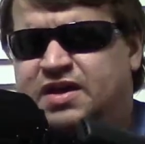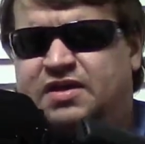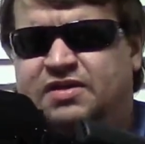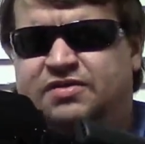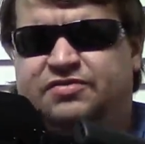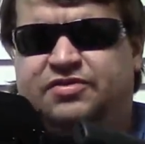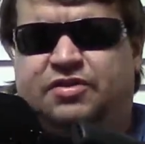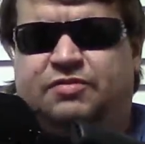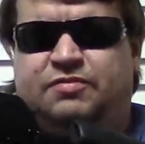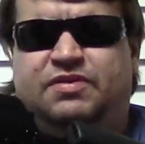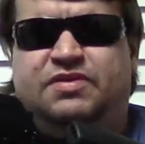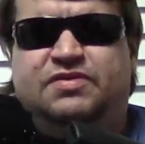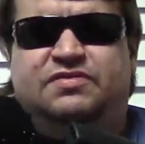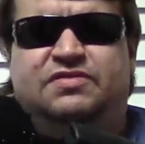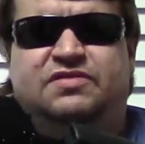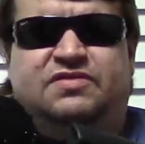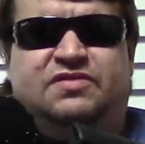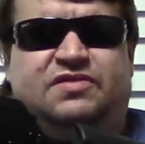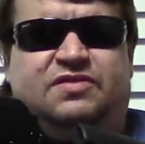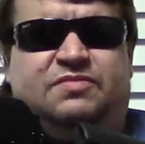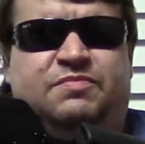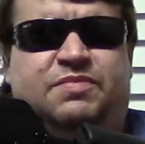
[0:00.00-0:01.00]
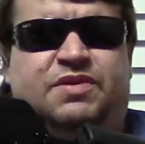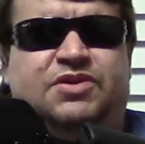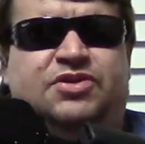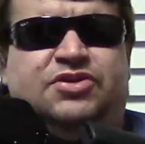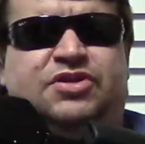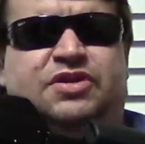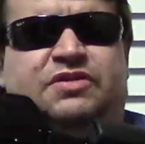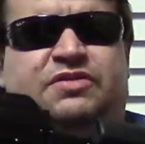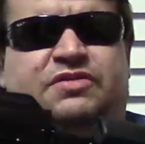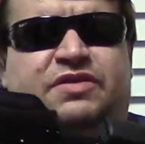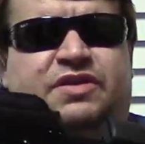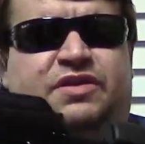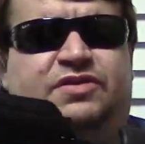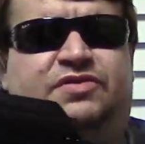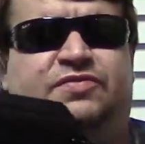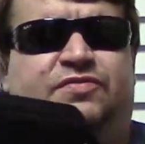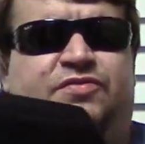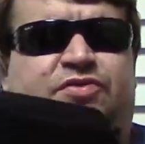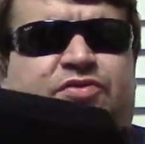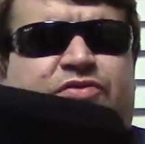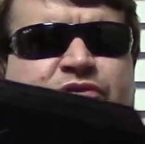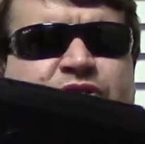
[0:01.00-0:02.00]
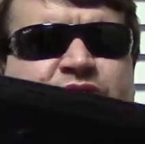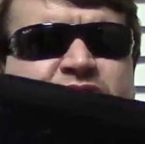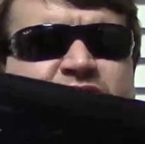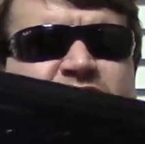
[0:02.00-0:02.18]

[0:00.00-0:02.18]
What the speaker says: As always, this is Misha, and thanks for tuning